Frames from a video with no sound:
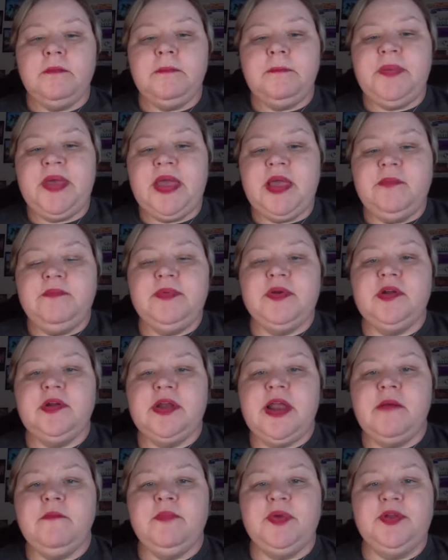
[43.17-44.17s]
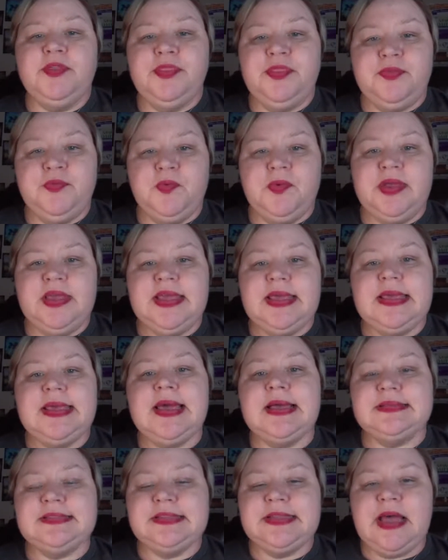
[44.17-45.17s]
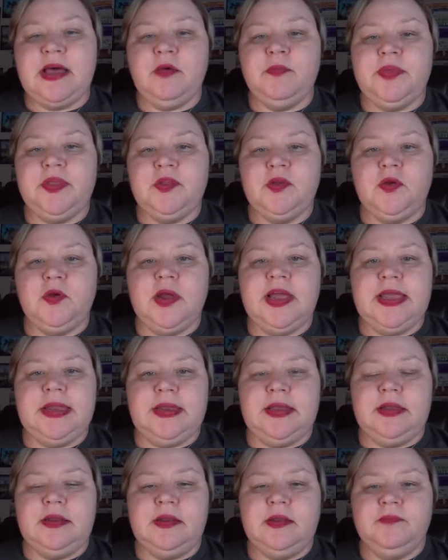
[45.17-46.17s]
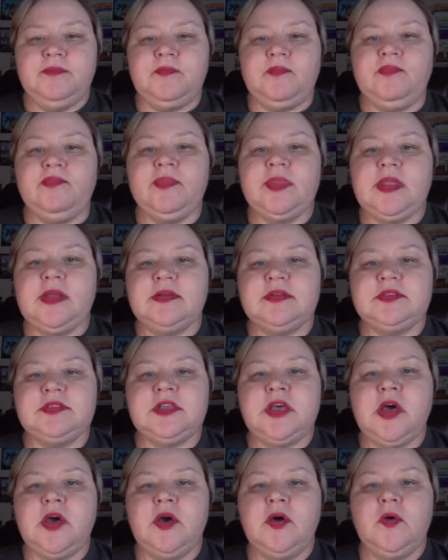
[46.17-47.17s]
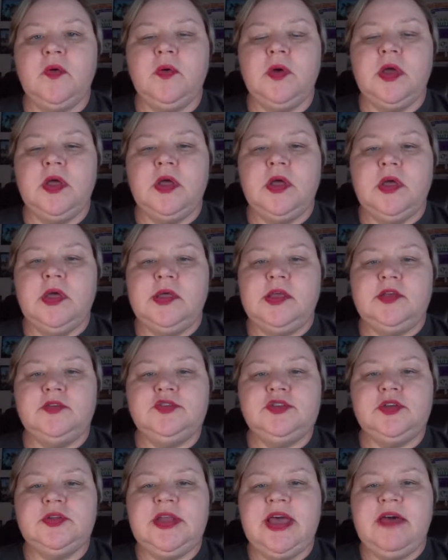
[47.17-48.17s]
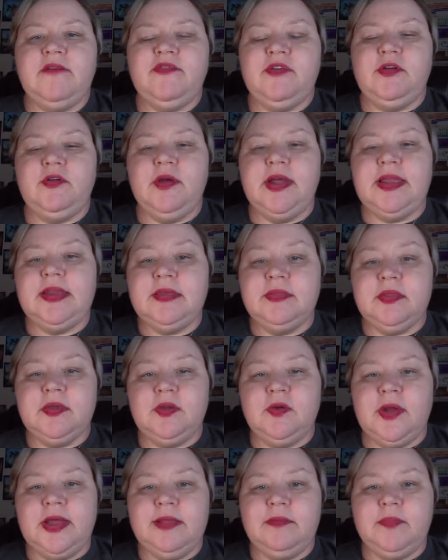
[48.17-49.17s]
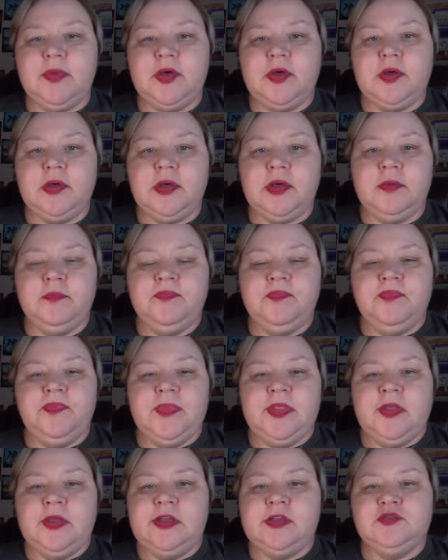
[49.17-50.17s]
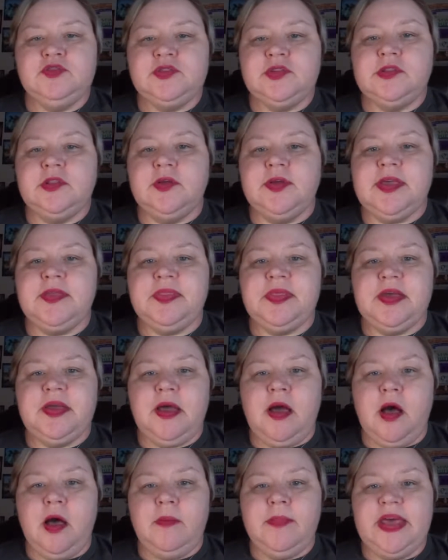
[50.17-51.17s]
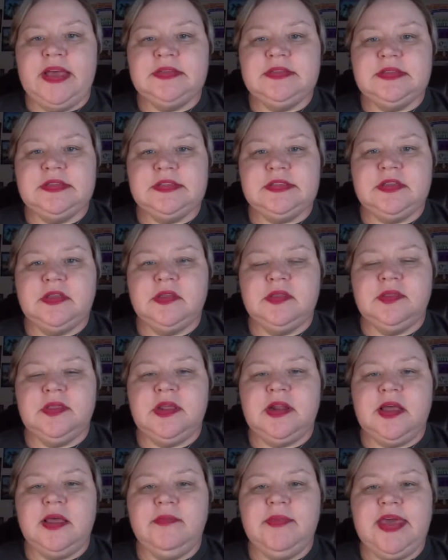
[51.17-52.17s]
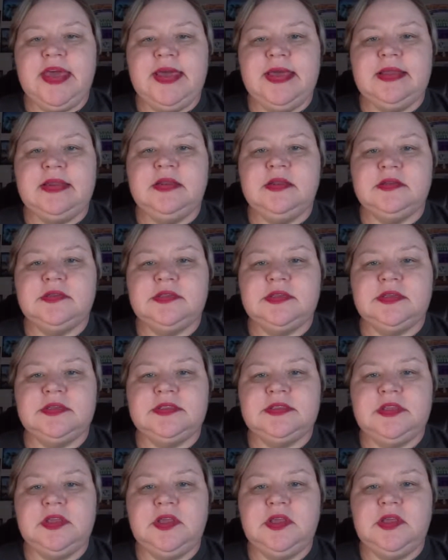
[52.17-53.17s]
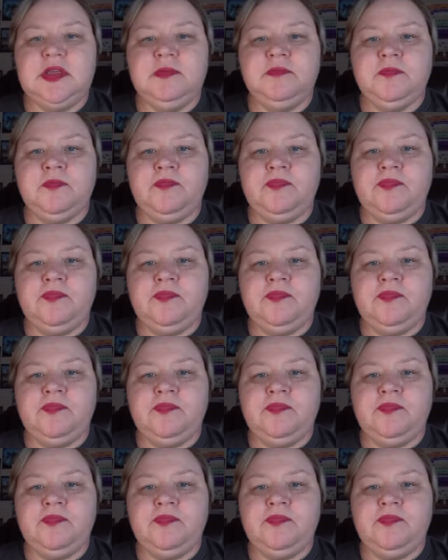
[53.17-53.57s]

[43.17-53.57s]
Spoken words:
Paper number 3 has now been graded. So you should have a grade in the grade book. You should look at the comments that I made to see